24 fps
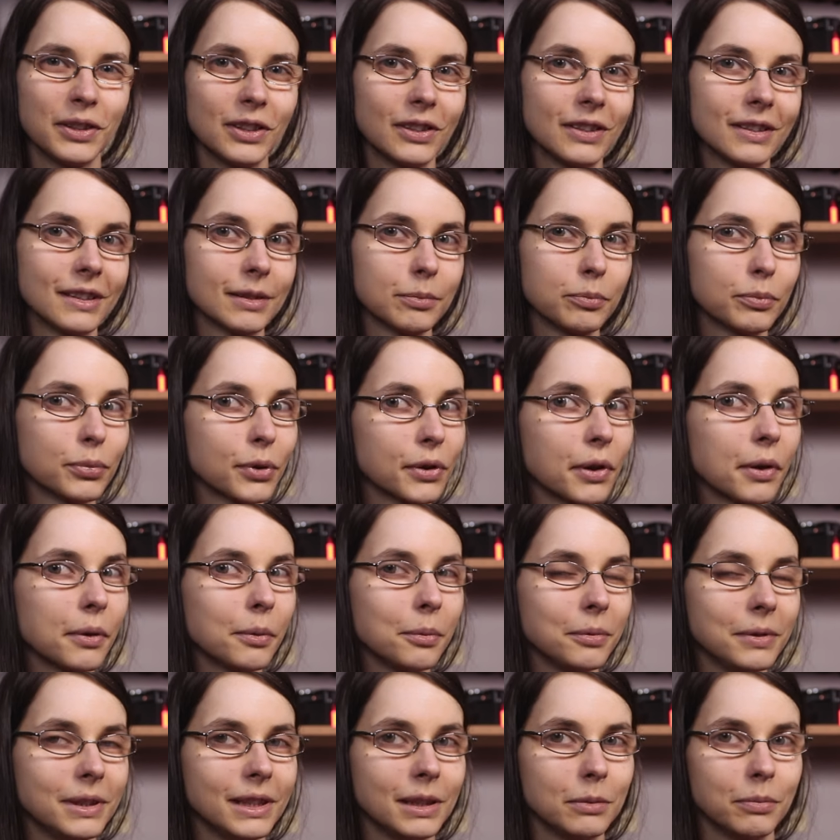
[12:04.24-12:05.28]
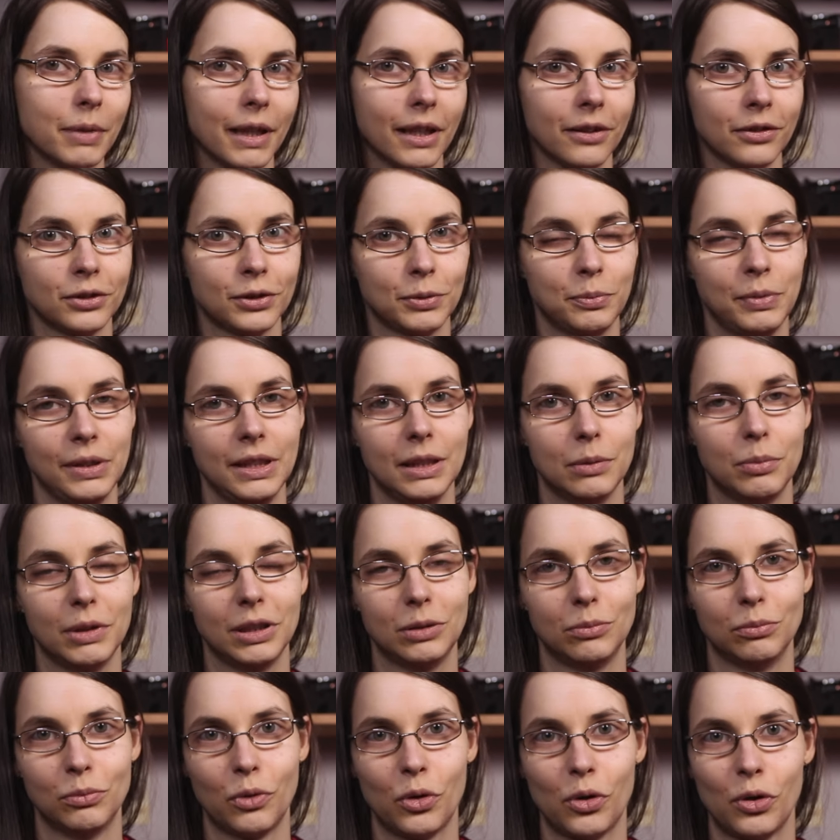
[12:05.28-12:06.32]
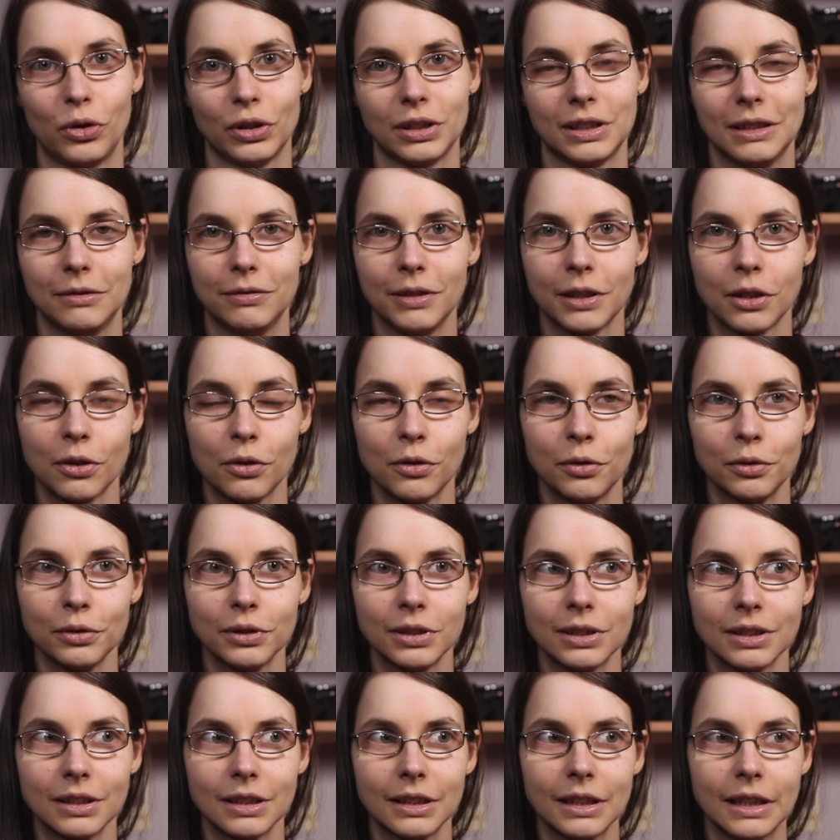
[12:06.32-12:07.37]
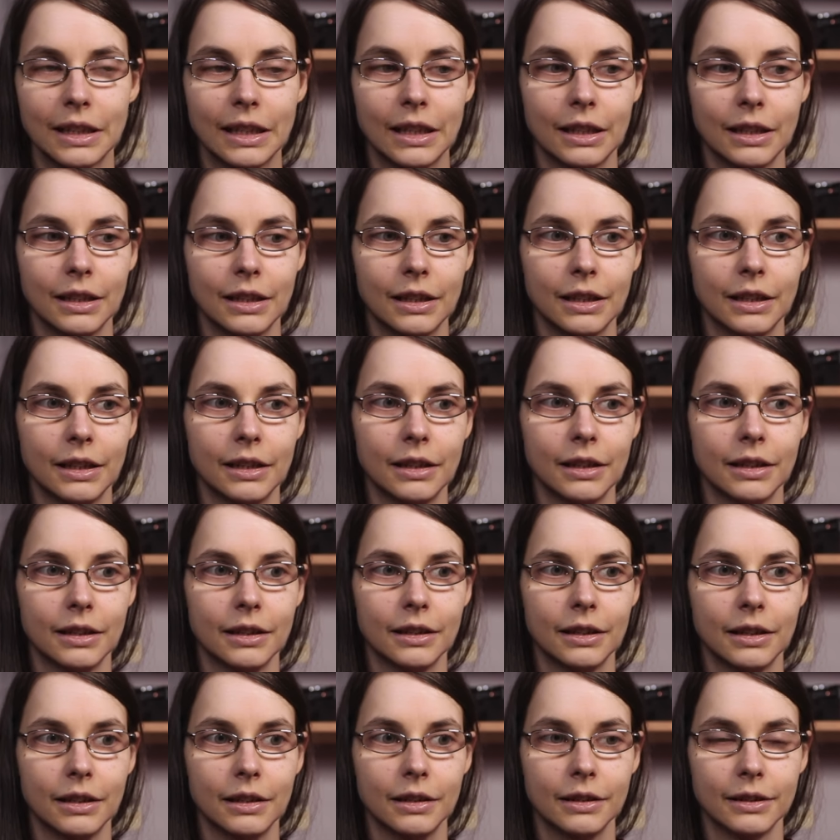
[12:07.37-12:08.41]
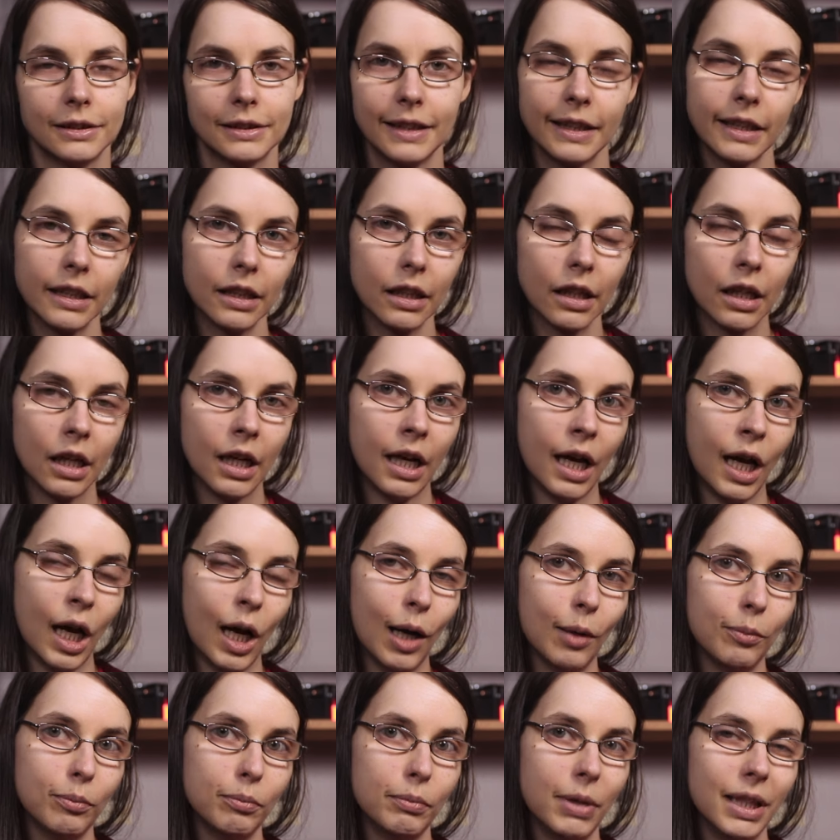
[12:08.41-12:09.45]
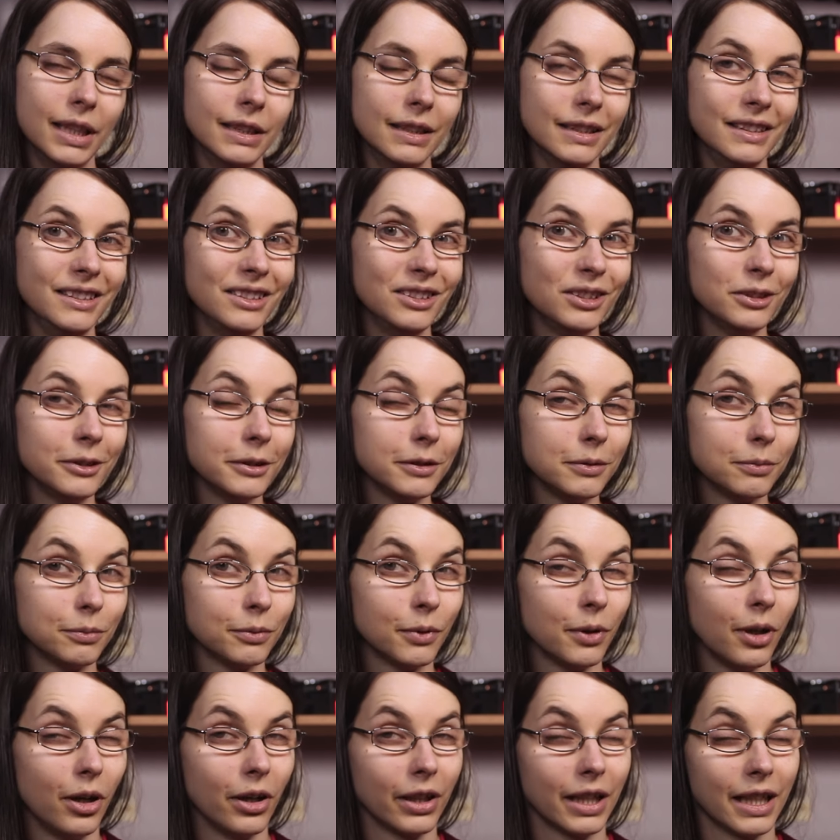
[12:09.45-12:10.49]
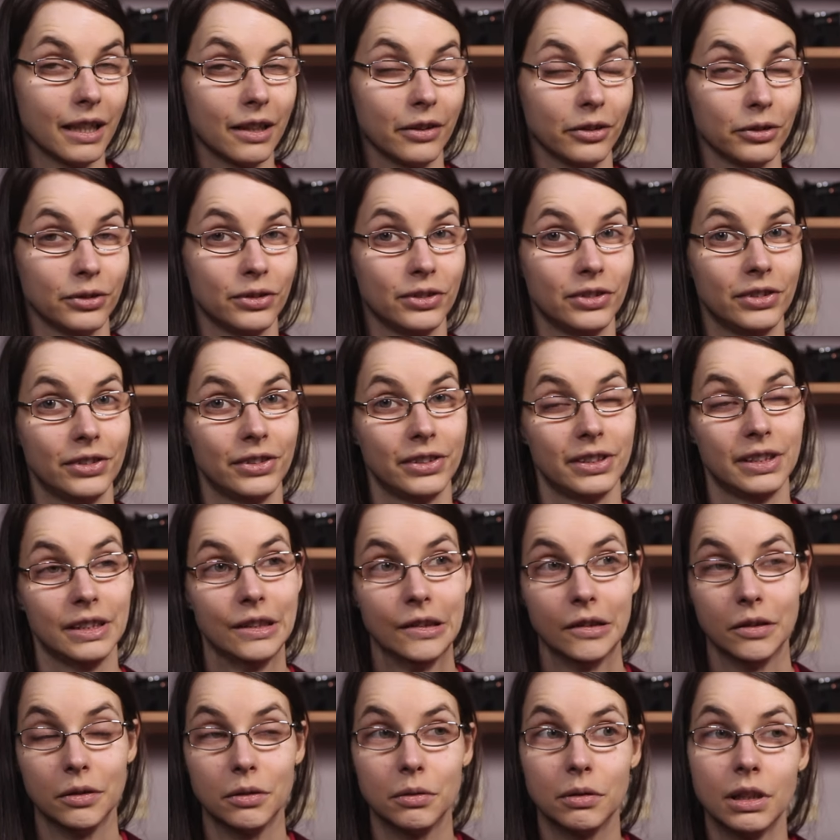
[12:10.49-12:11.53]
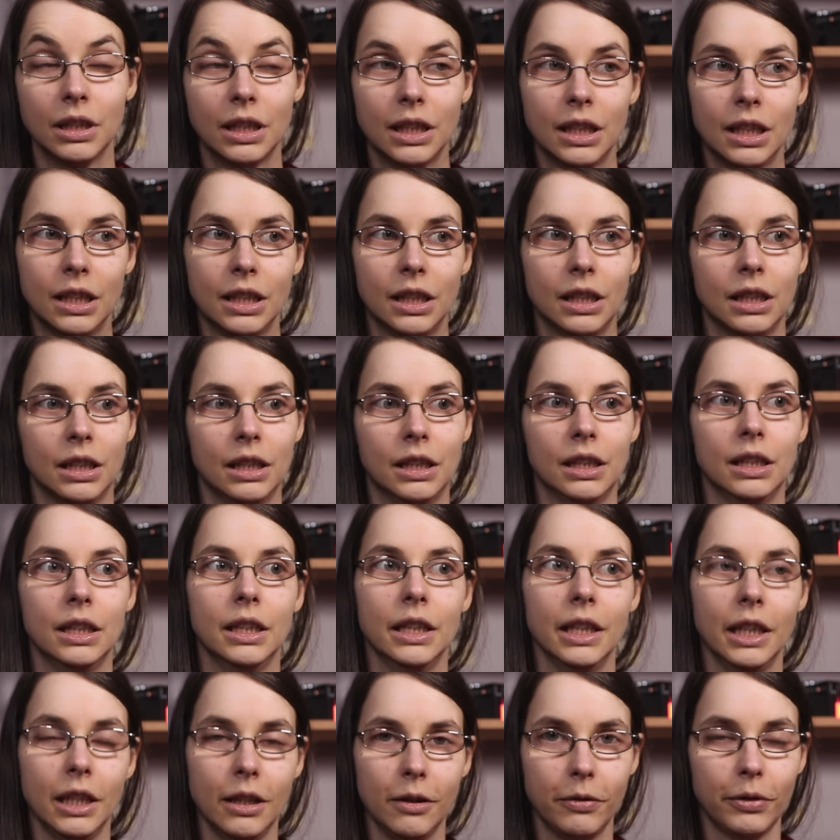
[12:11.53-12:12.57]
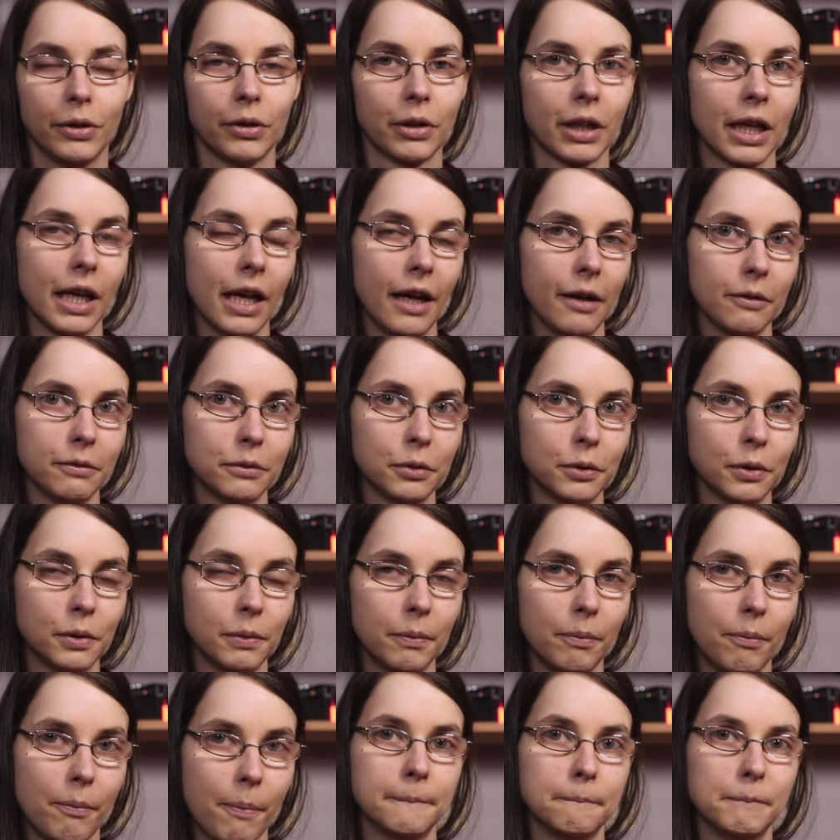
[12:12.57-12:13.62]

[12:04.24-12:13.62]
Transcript: it's probably bound to be a bit more difficult in the sink, but it should work out still if you're careful.